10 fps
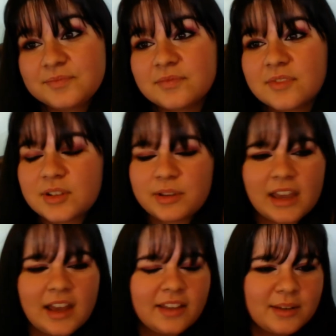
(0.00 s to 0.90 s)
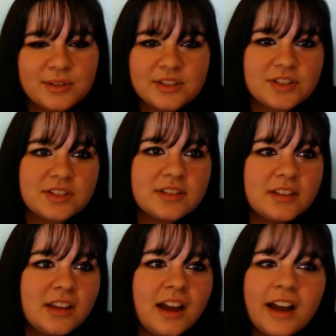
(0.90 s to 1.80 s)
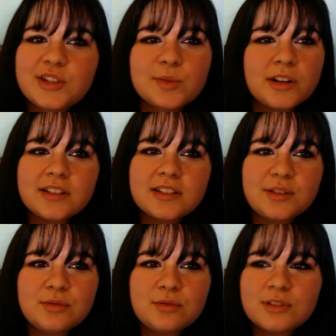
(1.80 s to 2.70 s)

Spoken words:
So yeah, that was just... I just wanted to